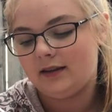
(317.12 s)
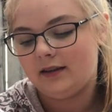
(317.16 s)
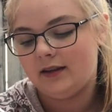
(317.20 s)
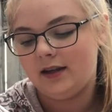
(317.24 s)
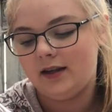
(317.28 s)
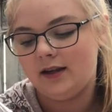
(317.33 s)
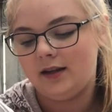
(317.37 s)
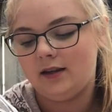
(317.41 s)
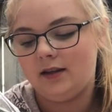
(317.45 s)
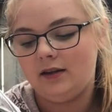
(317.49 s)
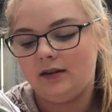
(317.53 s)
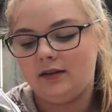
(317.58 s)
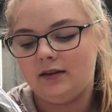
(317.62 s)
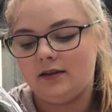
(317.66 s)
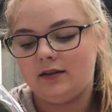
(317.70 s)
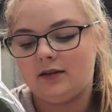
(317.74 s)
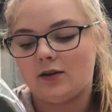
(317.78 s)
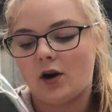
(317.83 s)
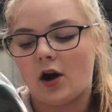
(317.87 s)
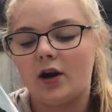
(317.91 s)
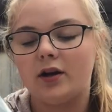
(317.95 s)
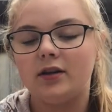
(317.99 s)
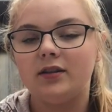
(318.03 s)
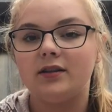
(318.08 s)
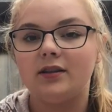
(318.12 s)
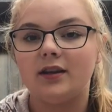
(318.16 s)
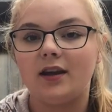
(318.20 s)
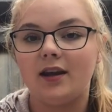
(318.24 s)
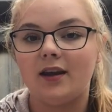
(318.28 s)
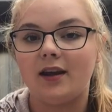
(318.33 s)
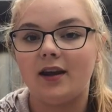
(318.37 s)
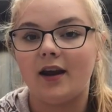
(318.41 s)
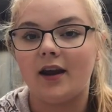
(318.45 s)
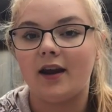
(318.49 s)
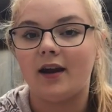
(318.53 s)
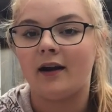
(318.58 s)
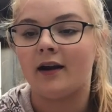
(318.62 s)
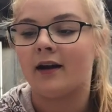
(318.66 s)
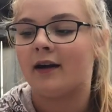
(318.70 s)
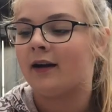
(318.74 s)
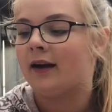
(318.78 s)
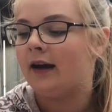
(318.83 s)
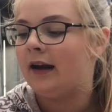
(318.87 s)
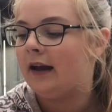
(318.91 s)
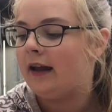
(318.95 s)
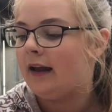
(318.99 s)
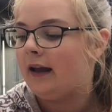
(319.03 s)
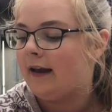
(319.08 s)
the Tarte Skincare,
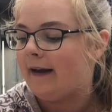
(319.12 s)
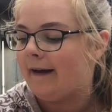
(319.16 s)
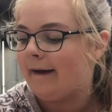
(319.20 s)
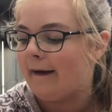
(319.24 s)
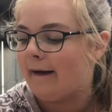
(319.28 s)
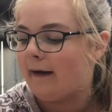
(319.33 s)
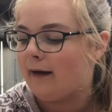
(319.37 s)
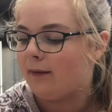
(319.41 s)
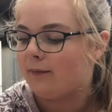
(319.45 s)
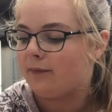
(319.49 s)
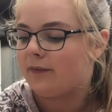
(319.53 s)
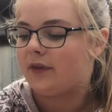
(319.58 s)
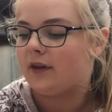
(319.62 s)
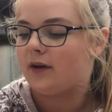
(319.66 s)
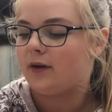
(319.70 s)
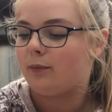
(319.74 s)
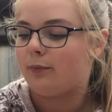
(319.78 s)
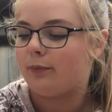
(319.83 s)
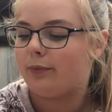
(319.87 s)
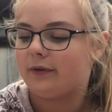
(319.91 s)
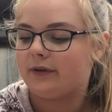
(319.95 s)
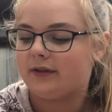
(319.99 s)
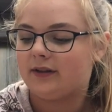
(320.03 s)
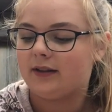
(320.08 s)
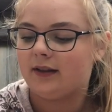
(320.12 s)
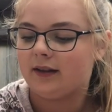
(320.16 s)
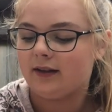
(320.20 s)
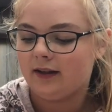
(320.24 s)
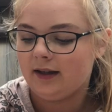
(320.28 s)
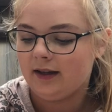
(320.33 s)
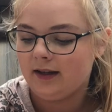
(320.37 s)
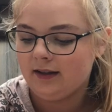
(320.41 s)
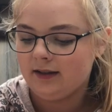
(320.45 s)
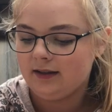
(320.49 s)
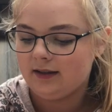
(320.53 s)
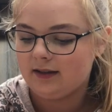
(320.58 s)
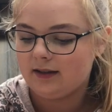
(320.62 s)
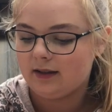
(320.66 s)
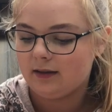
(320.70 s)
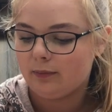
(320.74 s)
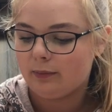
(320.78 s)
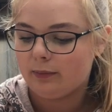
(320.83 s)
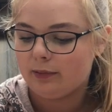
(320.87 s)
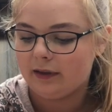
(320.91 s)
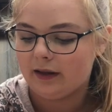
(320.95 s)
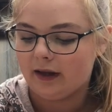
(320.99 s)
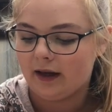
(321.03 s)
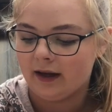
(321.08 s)
the Brazilians
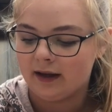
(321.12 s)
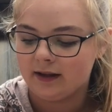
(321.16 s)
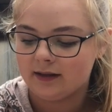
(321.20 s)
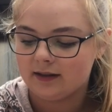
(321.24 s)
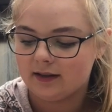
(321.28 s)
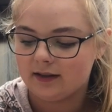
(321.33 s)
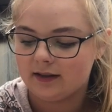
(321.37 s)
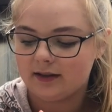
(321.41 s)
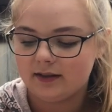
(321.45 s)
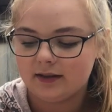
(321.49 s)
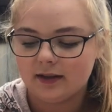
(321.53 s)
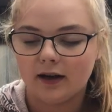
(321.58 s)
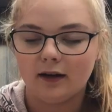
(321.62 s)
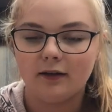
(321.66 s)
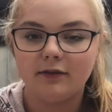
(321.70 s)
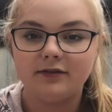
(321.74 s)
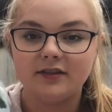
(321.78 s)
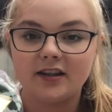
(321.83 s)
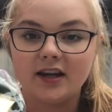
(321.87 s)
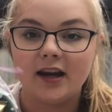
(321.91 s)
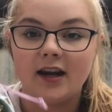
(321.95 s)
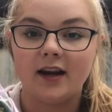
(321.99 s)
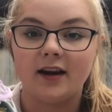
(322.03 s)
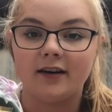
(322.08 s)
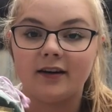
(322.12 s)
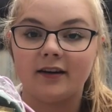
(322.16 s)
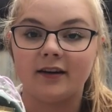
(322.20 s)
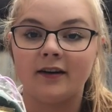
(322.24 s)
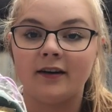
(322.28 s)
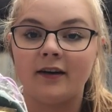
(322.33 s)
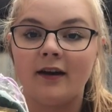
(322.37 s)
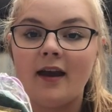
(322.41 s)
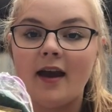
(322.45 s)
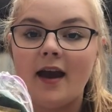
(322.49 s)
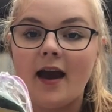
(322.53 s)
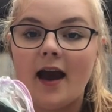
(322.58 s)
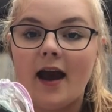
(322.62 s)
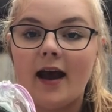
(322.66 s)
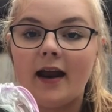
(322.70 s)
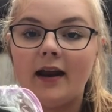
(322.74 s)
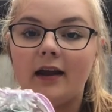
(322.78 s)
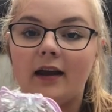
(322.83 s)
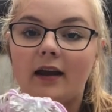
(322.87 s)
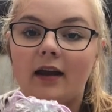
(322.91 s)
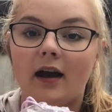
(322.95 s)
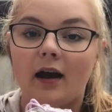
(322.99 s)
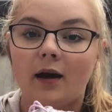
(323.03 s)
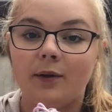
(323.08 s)
Plus Self Tanner,
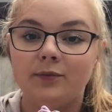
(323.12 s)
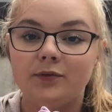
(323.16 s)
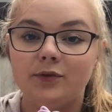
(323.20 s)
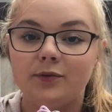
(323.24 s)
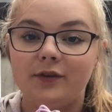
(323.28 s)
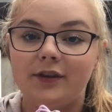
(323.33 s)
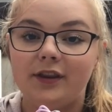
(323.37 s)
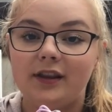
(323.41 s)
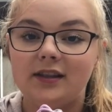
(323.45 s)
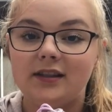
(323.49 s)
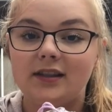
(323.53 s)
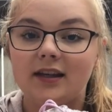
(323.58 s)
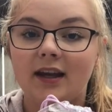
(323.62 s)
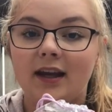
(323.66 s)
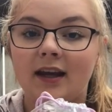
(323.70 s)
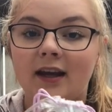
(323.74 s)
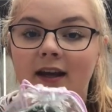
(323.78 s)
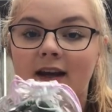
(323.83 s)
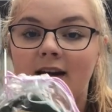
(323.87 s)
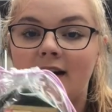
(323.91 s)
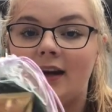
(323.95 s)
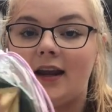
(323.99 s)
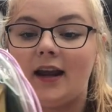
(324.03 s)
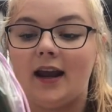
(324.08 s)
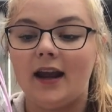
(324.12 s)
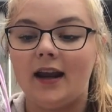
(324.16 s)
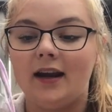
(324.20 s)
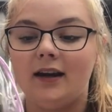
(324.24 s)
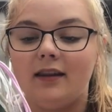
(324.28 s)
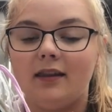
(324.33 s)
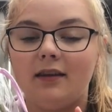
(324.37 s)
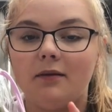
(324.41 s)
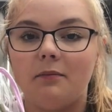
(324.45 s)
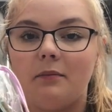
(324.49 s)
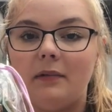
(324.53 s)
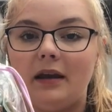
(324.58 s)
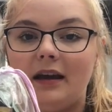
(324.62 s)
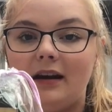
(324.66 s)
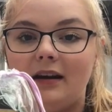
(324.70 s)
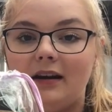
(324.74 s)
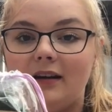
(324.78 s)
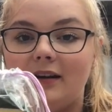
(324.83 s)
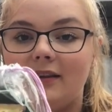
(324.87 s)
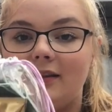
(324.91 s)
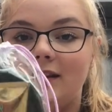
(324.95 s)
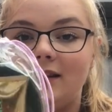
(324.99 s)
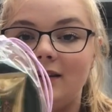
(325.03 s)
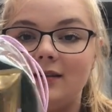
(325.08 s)
and it comes with the tan and the mint
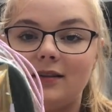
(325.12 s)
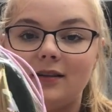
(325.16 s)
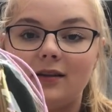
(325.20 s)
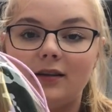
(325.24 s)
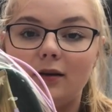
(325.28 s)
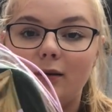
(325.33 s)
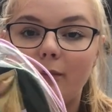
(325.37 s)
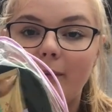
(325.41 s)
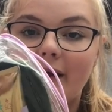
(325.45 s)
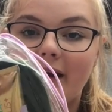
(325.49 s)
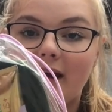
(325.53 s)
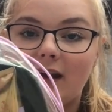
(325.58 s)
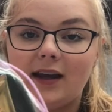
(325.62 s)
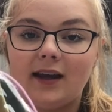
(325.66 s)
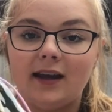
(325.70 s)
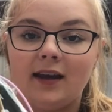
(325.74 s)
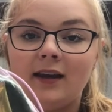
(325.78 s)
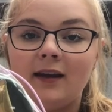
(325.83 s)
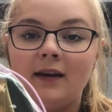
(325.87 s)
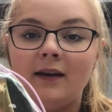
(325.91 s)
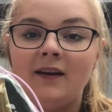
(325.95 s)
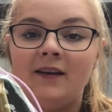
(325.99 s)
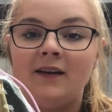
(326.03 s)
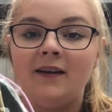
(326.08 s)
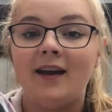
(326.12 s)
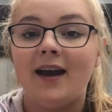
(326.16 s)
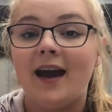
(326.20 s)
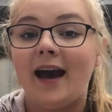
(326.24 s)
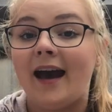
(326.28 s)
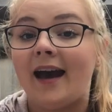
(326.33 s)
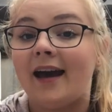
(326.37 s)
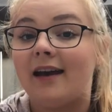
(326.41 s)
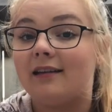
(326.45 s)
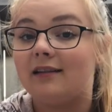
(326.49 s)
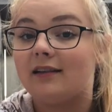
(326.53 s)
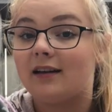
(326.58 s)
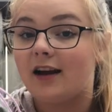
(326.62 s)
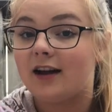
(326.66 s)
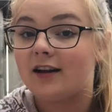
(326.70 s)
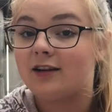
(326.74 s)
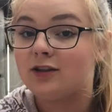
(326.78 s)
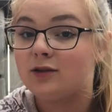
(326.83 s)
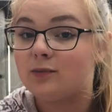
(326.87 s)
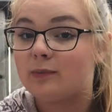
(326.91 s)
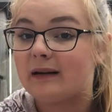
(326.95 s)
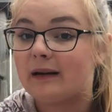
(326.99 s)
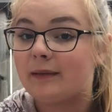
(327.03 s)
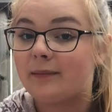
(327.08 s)
in this little bag. And I
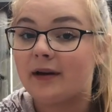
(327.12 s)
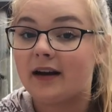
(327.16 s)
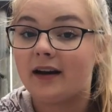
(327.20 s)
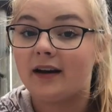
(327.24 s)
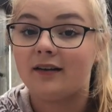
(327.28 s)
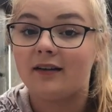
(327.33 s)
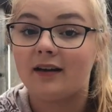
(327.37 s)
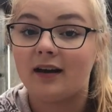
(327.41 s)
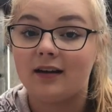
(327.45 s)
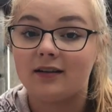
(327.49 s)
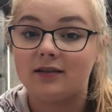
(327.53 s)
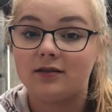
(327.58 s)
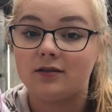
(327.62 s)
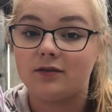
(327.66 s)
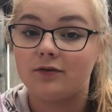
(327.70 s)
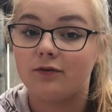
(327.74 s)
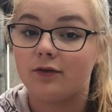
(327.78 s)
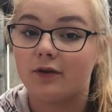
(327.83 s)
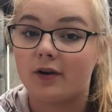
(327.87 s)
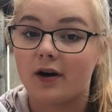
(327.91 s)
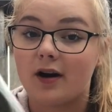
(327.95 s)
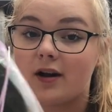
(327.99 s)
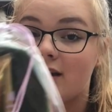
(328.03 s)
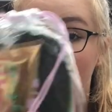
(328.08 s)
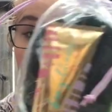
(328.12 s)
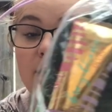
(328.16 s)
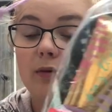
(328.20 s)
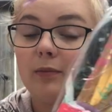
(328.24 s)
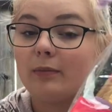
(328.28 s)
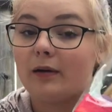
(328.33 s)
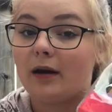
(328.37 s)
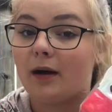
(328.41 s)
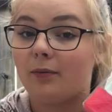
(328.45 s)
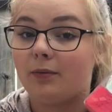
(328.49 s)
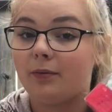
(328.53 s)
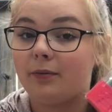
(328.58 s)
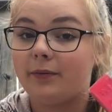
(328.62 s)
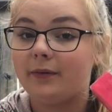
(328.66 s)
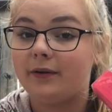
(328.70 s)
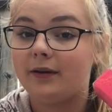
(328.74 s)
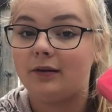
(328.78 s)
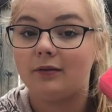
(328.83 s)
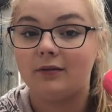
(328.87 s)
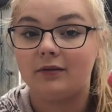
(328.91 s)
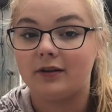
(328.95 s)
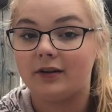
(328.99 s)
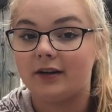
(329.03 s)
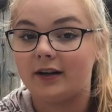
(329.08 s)
just bought mine at Sephora. You can
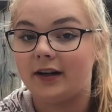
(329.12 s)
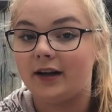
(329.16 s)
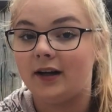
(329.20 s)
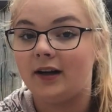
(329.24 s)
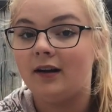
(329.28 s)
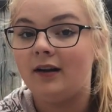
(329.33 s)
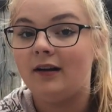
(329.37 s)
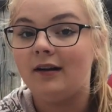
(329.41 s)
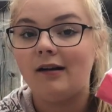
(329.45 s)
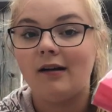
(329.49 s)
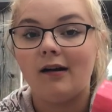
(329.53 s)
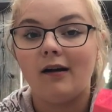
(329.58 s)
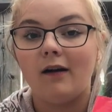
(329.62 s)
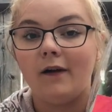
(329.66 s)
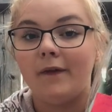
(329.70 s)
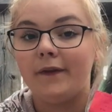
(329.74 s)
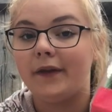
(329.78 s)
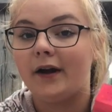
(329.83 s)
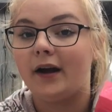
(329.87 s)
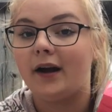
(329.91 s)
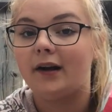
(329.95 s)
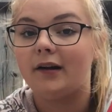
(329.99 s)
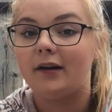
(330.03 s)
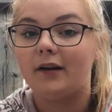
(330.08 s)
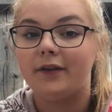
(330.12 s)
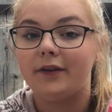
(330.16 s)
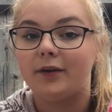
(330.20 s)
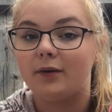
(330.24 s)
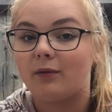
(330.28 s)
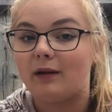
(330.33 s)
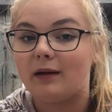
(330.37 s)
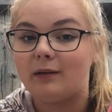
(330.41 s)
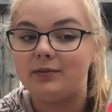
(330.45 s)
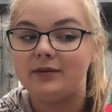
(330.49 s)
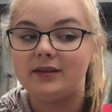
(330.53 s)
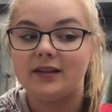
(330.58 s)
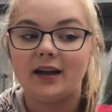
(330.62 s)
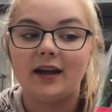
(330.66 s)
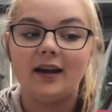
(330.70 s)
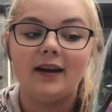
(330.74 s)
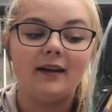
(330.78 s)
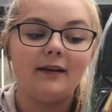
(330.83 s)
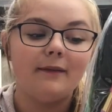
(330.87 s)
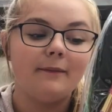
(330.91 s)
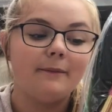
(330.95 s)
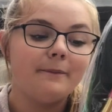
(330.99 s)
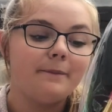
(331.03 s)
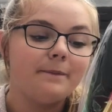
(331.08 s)
probably order it online on their
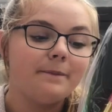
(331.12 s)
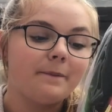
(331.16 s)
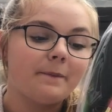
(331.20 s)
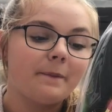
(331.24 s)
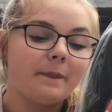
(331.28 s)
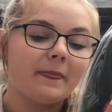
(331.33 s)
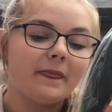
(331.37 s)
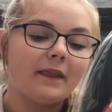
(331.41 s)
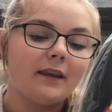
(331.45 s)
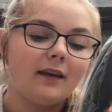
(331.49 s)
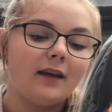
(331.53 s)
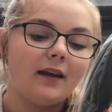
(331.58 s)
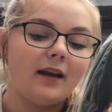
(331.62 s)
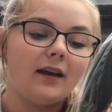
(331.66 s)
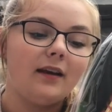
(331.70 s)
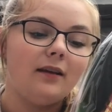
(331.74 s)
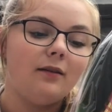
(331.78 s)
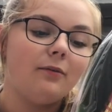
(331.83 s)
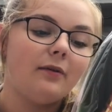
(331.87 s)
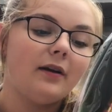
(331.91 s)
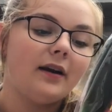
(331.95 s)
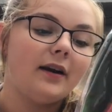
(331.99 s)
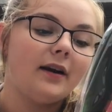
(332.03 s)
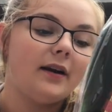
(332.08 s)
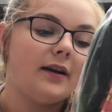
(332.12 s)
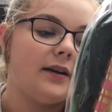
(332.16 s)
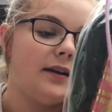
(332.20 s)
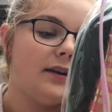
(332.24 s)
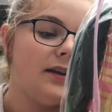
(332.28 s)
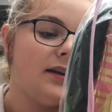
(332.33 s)
website. Anywhere